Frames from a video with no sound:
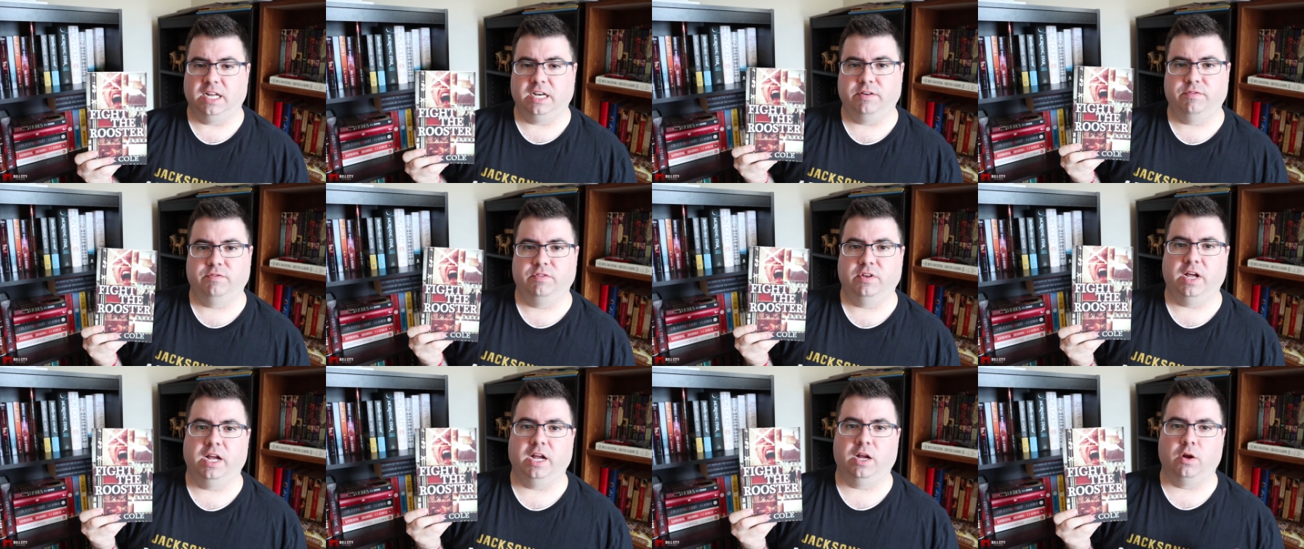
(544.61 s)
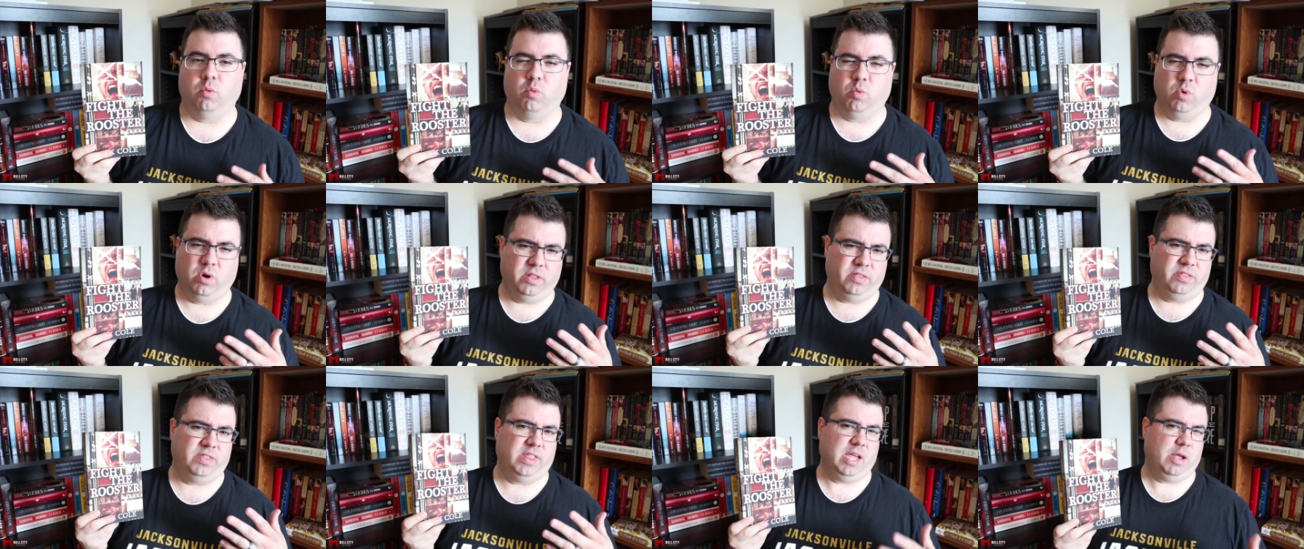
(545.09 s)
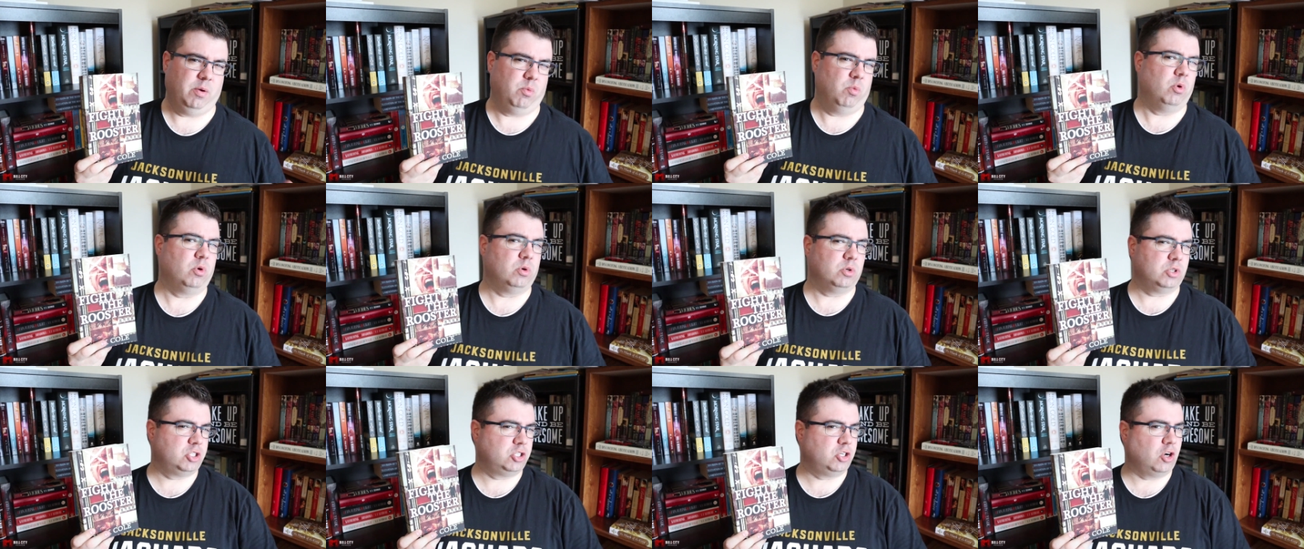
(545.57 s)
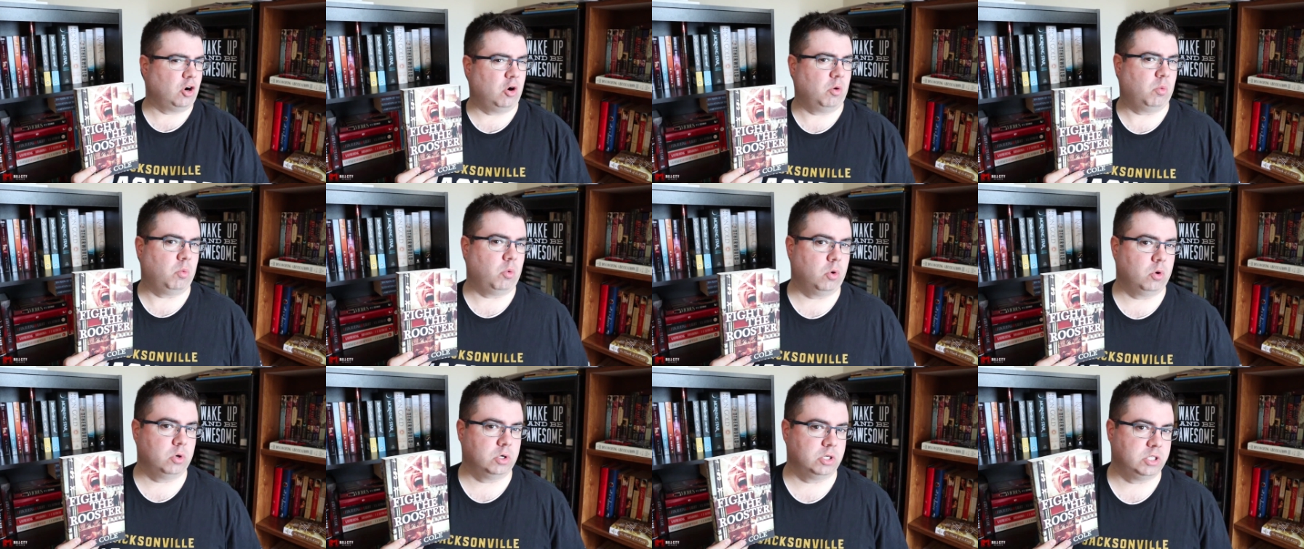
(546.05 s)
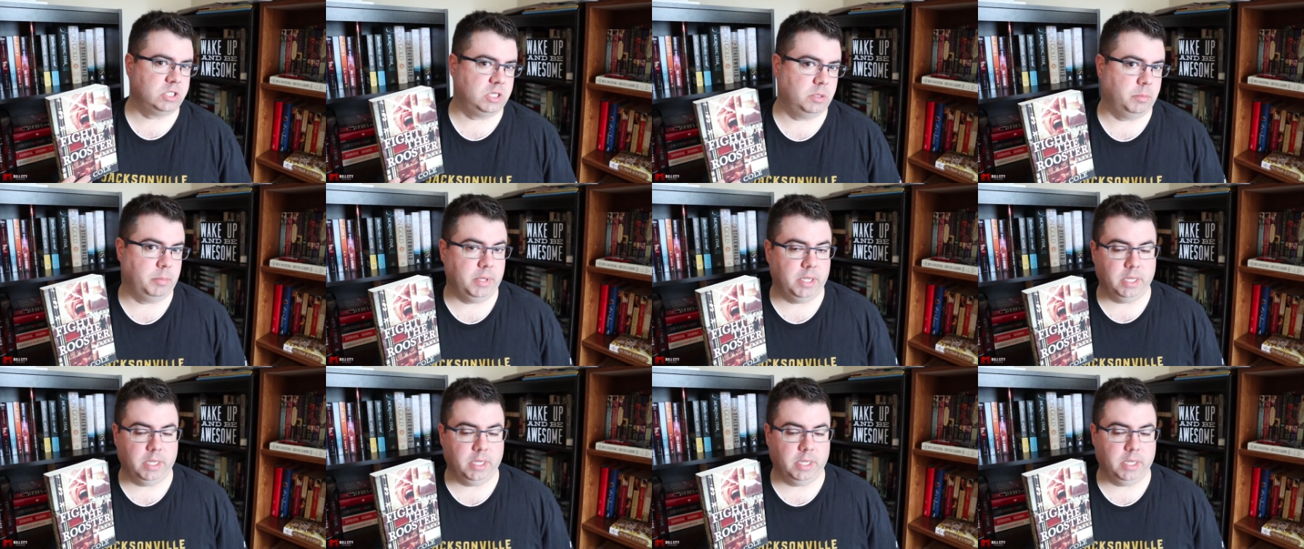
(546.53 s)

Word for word: kind of like what they want Star Wars to